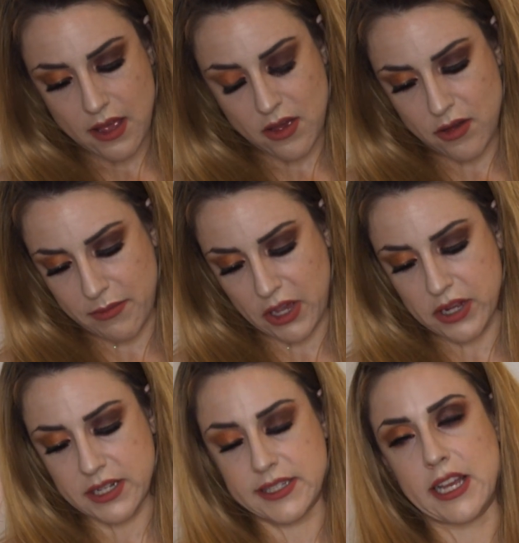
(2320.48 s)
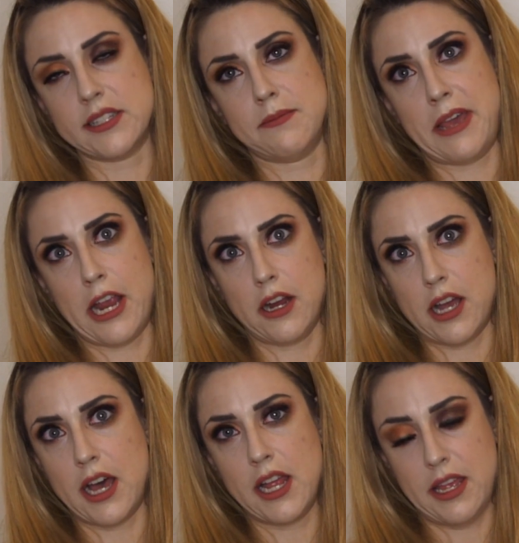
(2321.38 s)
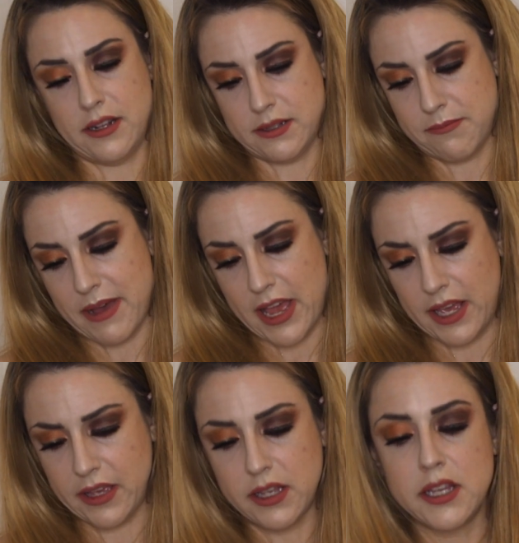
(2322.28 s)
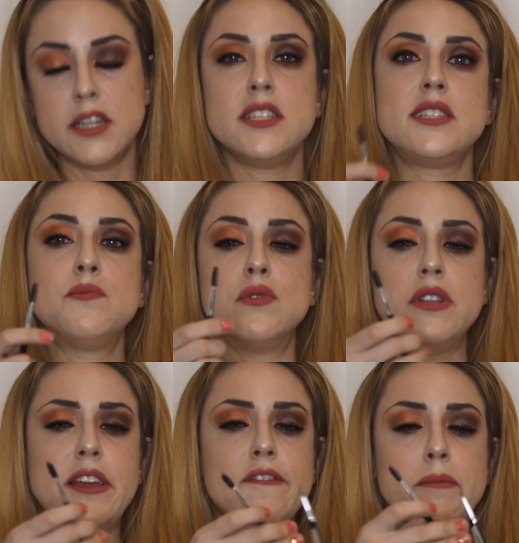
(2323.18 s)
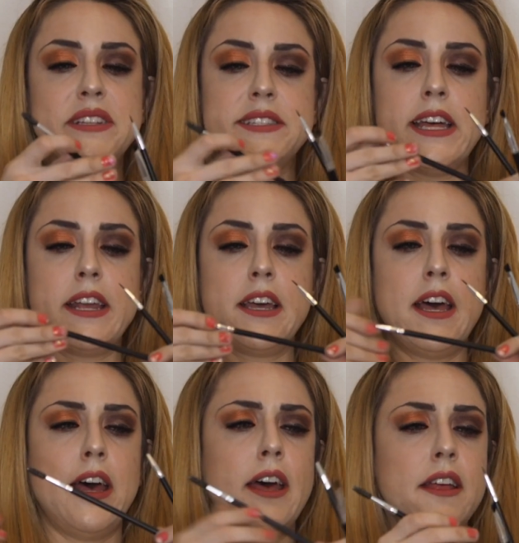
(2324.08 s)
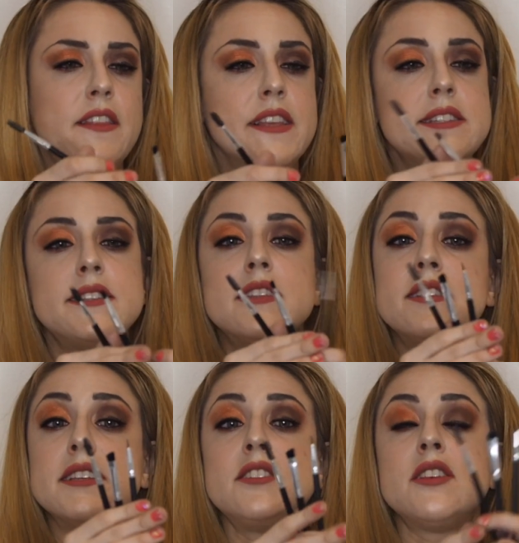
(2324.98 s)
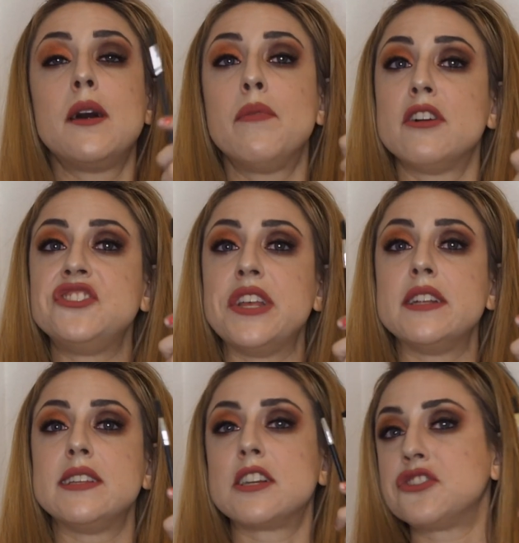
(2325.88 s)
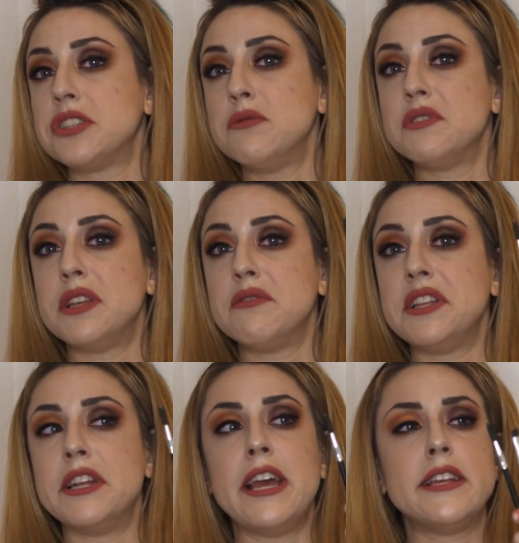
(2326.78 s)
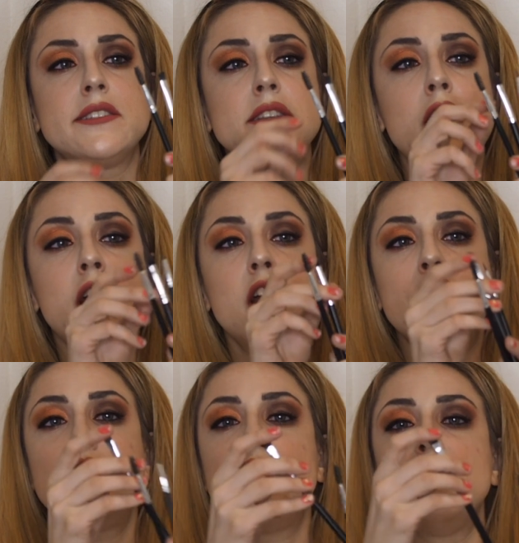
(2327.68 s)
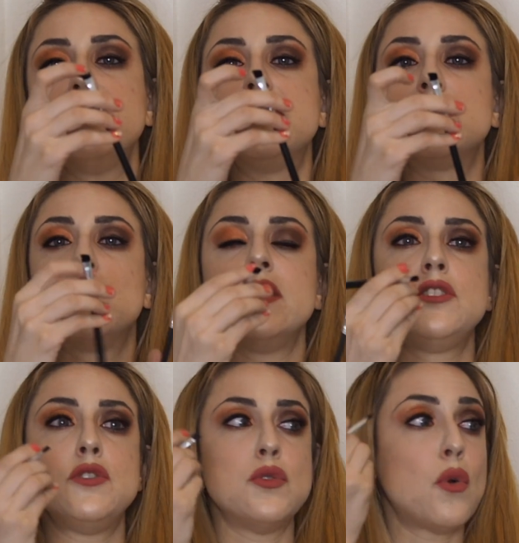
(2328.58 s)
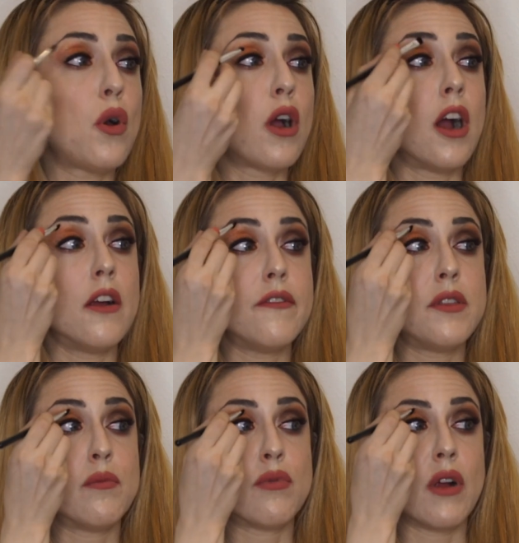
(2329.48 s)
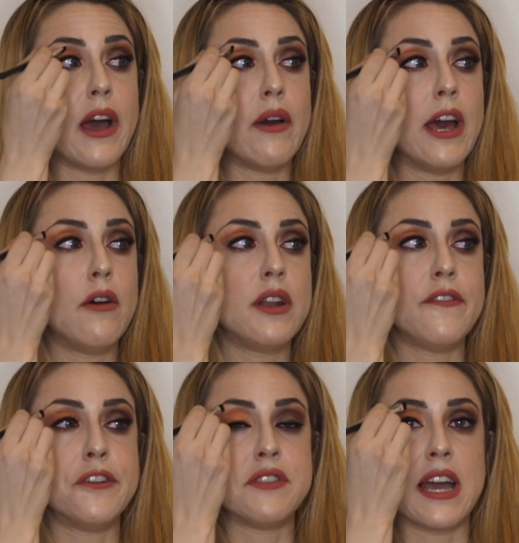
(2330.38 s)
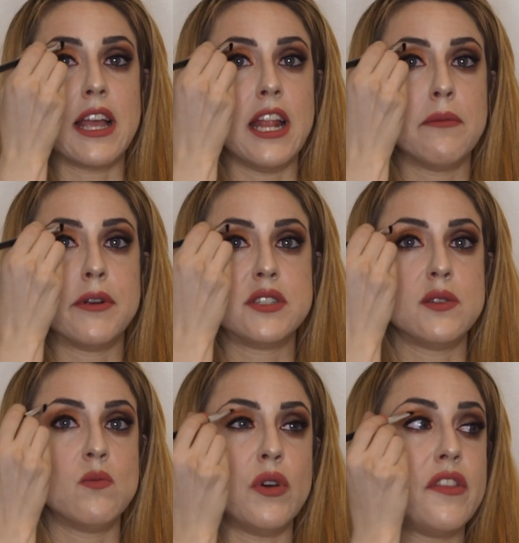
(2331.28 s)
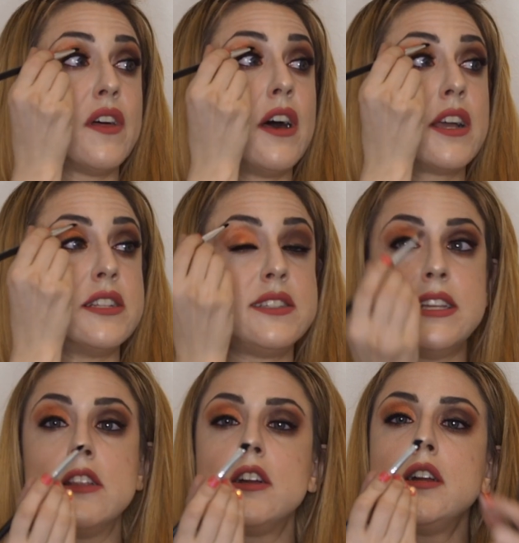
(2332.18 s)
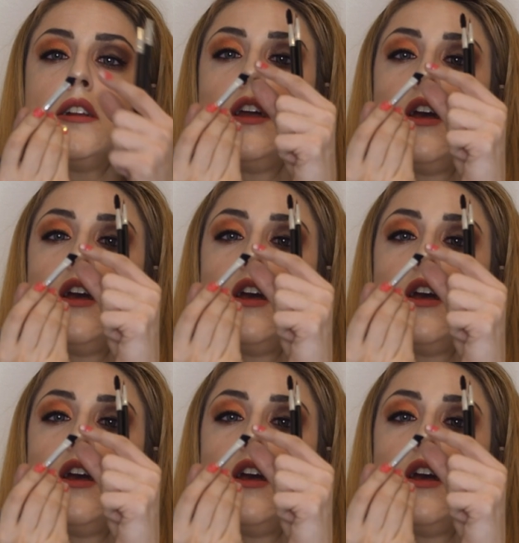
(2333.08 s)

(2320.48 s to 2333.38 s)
oh my goodness, I got some haircut and my spoolie from Aesthetica. This brush set is actually really nice. You could use this one to carve the brow out if you're that kind of person with concealer,